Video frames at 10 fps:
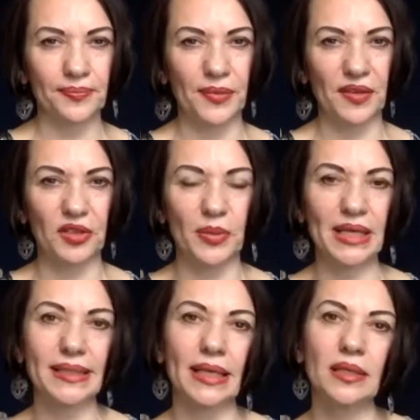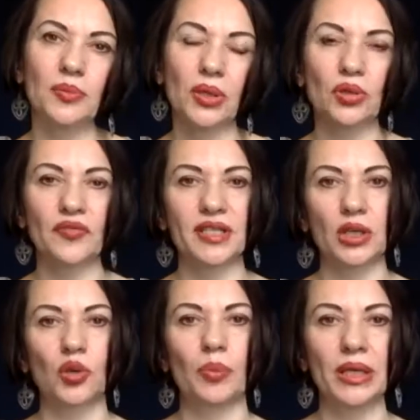if it makes sense, because with
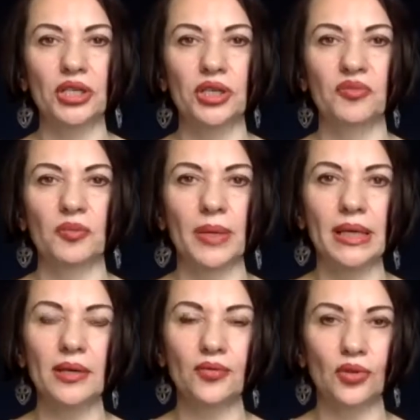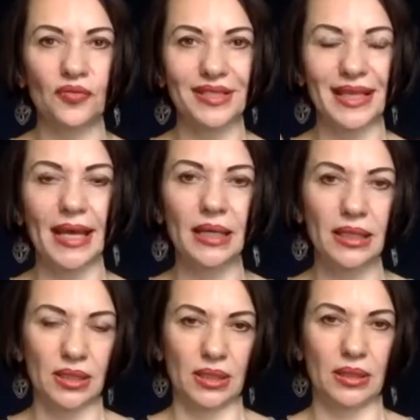acupuncture, we mainly work with
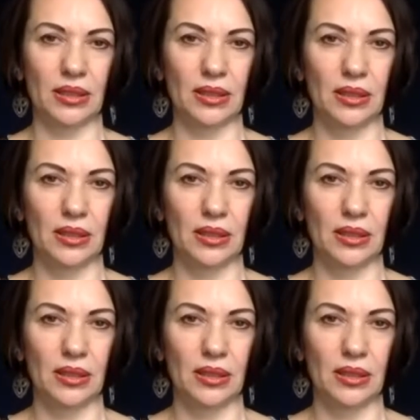energies.